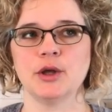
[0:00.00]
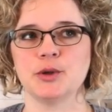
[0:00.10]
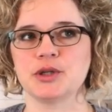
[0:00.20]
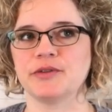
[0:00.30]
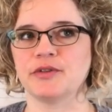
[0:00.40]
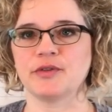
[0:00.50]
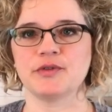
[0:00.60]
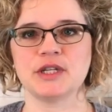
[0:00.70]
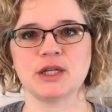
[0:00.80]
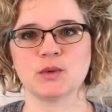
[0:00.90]
usually for
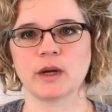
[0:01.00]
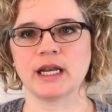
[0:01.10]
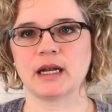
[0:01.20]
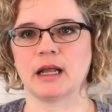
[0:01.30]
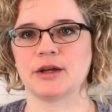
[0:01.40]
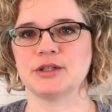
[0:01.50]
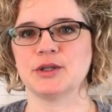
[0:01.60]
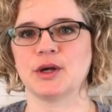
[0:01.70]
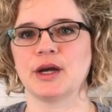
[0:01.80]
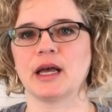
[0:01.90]
$15 to
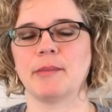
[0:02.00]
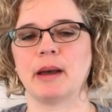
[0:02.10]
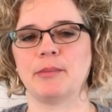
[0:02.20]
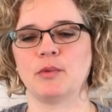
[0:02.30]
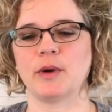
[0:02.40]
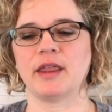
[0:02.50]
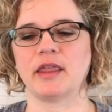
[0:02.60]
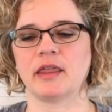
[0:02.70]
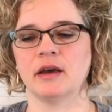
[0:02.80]
$20, you can come up with